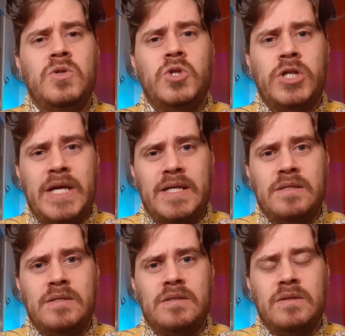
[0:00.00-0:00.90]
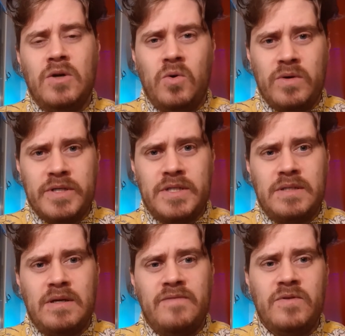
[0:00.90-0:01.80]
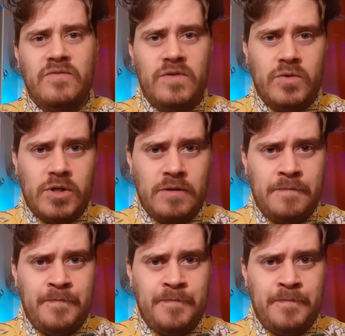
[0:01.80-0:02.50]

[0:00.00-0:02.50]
change the course of your future.